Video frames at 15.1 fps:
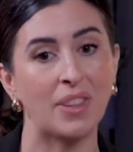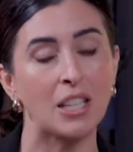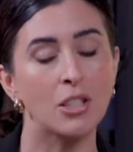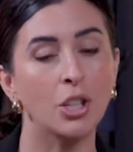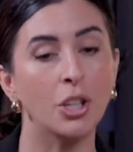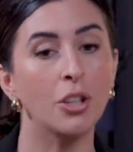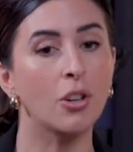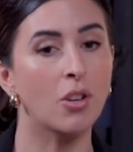
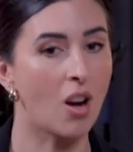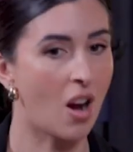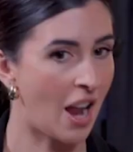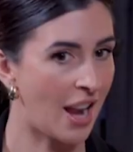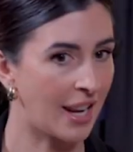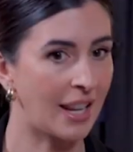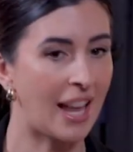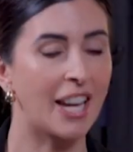So the
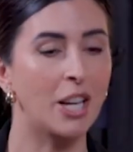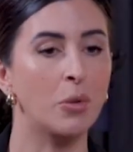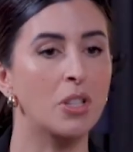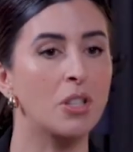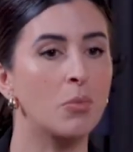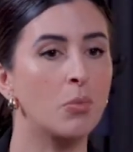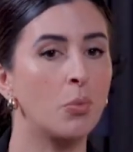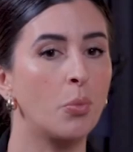crying, and it
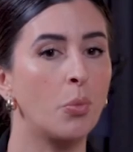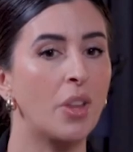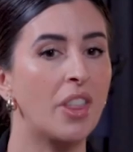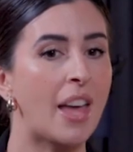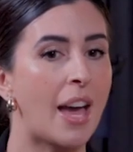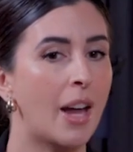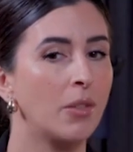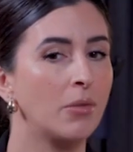was
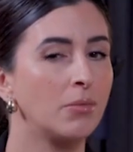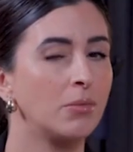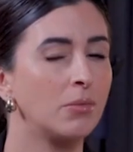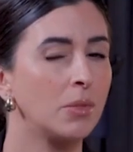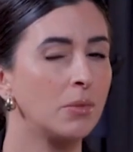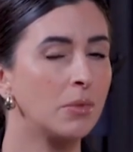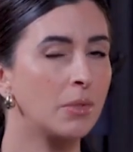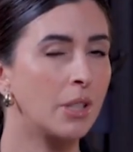without
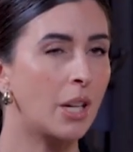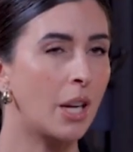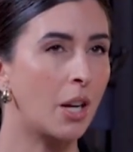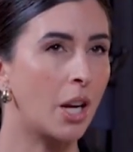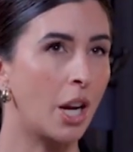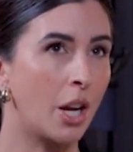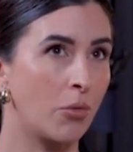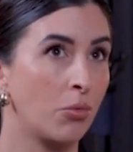
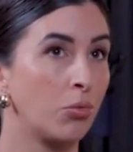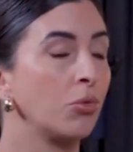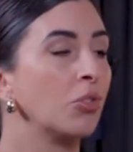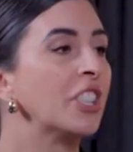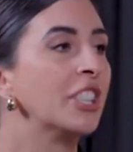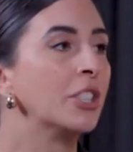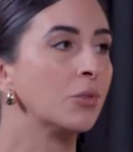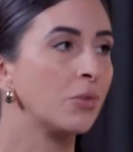a
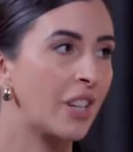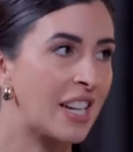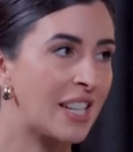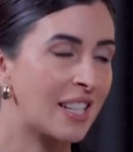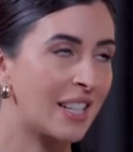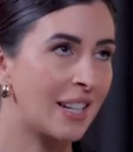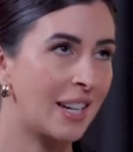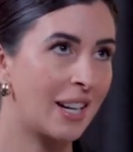real
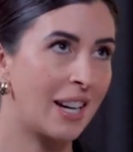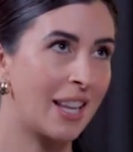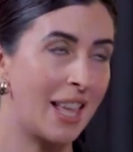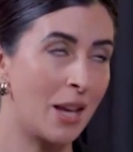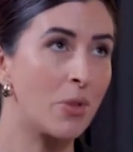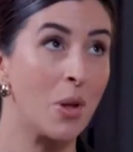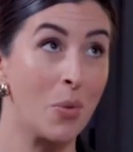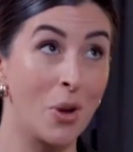reason. And
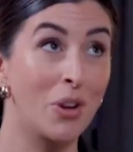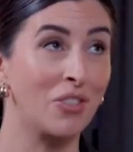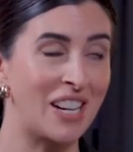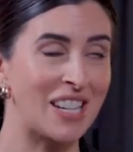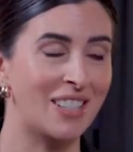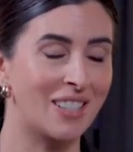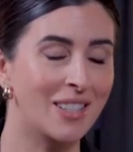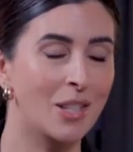there were
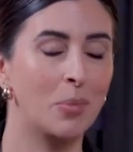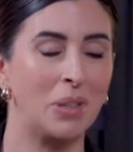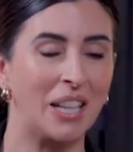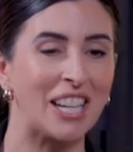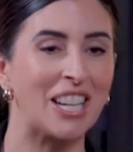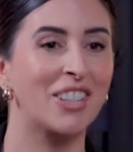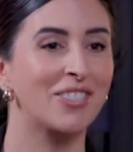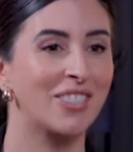reasons, there were
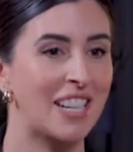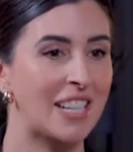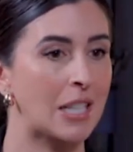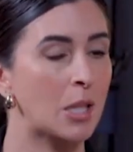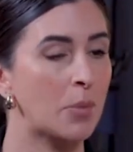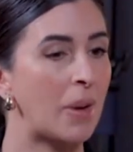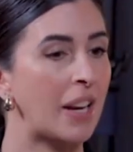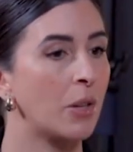plenty of
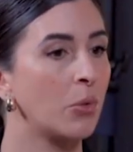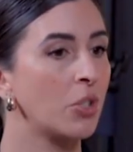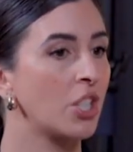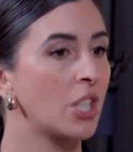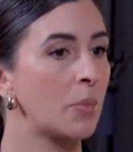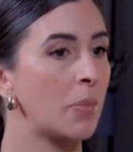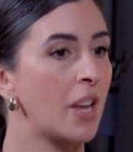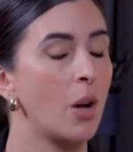reasons, but it would
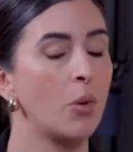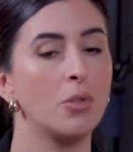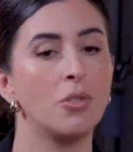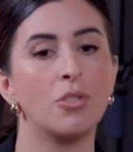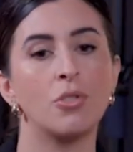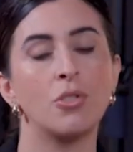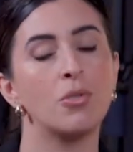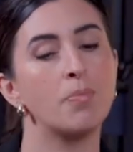just be, I would
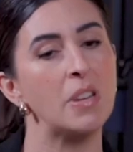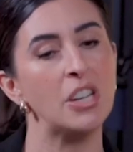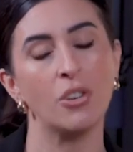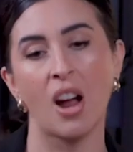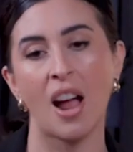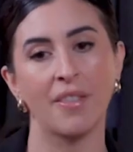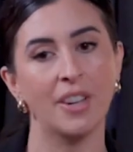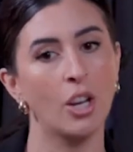be
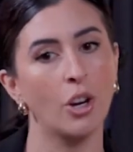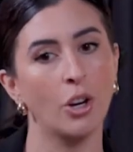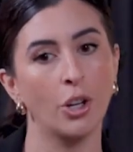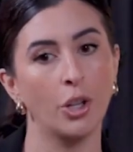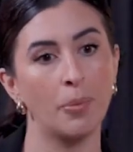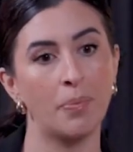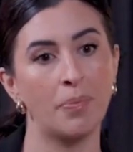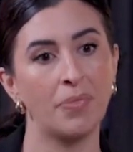driving
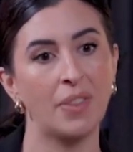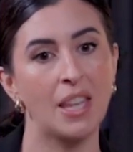home.